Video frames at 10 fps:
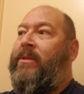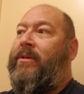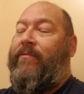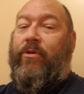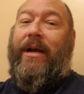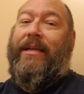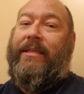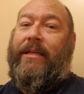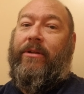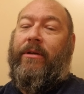If you guys
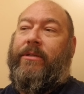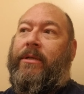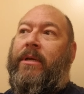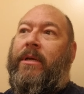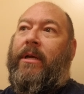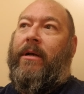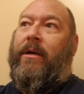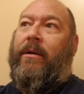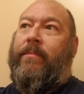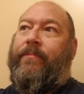had looked,
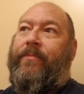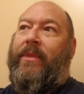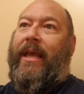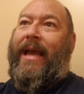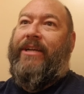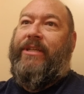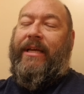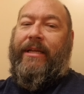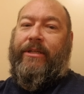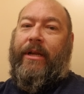um, actually
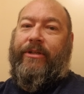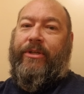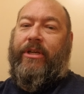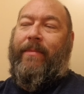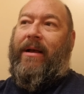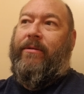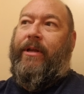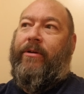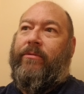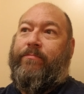had, had just come out
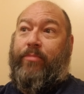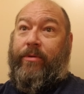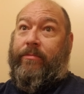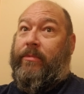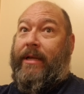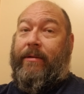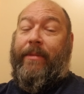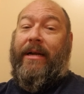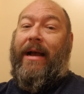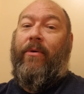here like
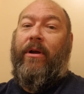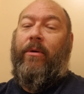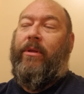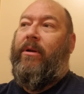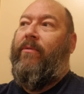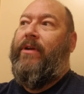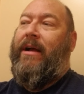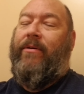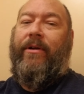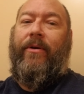about an hour ago, a little over an
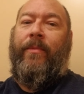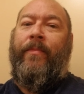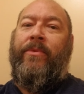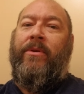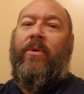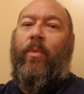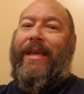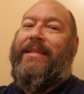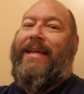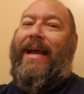hour ago.
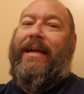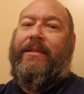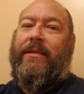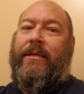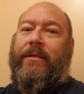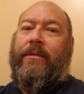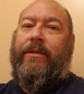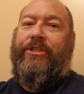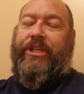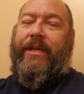We attacked the
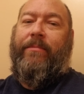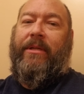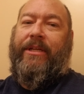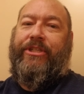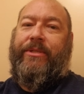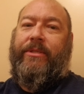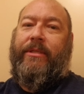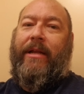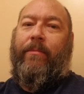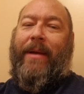Shia militias
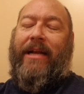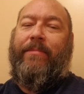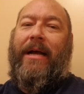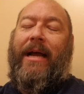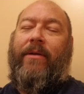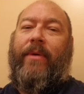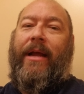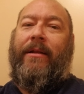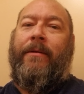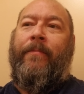that are backed by
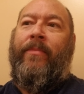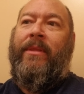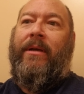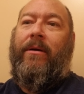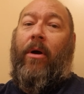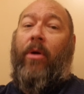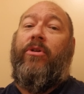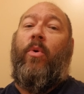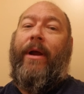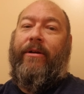Iran. A
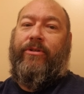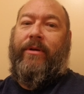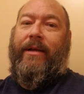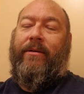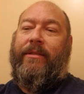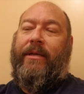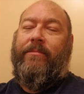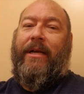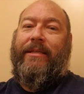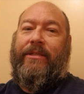hardcore airstrike on them.
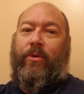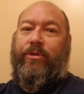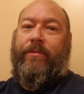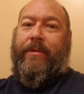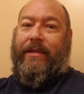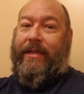Guys, I told you about